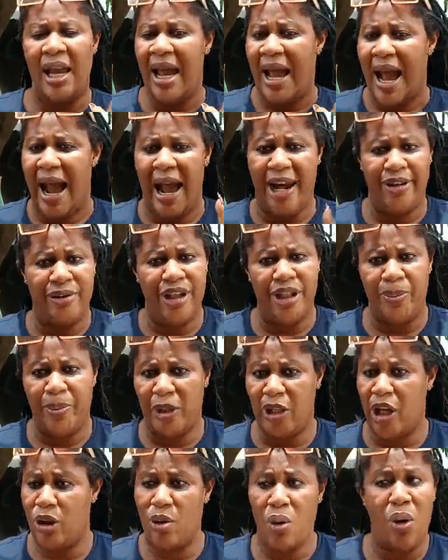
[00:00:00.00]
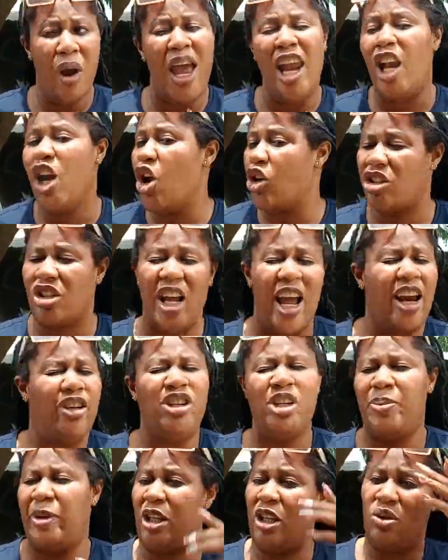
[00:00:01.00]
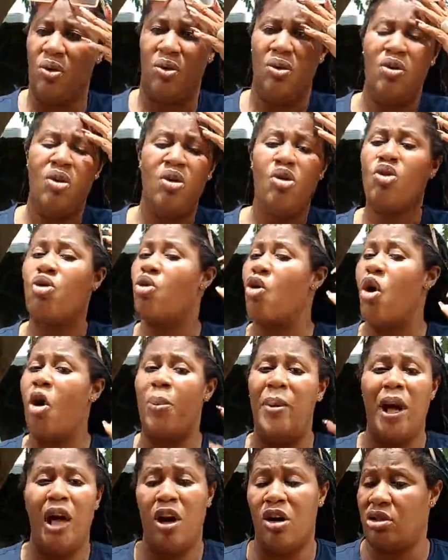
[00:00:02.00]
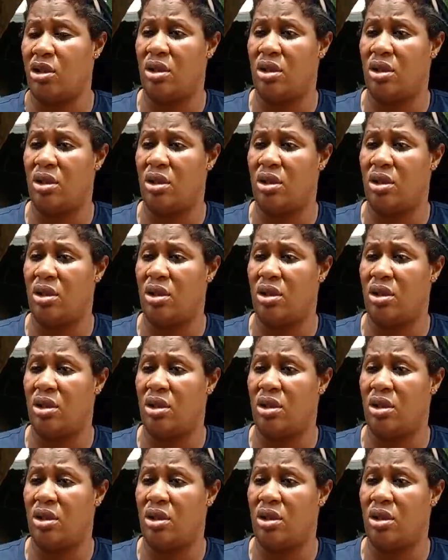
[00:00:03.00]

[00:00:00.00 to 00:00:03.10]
Irish potato, a lot. Irish potato grew up a lot.